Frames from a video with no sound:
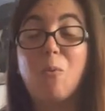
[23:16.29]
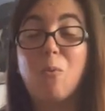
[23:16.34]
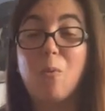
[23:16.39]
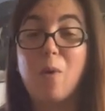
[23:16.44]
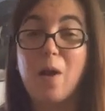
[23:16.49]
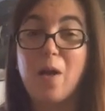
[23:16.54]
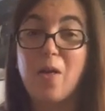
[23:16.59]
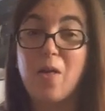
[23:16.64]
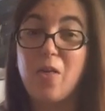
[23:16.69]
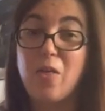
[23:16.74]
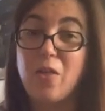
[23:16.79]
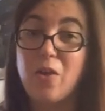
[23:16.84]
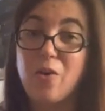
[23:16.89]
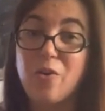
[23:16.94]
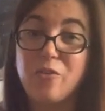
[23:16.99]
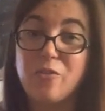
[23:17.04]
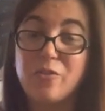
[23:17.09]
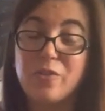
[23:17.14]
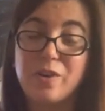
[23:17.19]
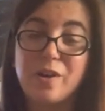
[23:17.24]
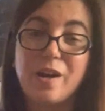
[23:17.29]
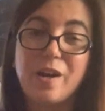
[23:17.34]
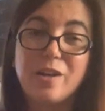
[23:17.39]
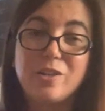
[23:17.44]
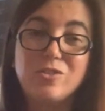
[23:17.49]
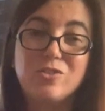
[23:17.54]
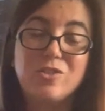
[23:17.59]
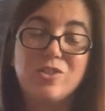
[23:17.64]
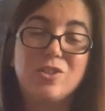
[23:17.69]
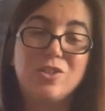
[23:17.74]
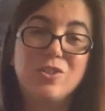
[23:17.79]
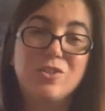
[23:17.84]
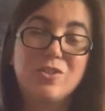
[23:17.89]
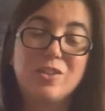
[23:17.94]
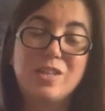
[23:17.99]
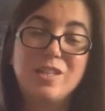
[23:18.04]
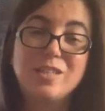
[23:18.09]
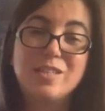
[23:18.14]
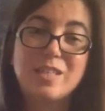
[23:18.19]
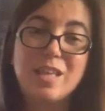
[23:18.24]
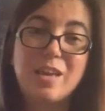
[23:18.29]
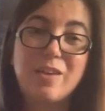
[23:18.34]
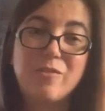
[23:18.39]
well over 100 degrees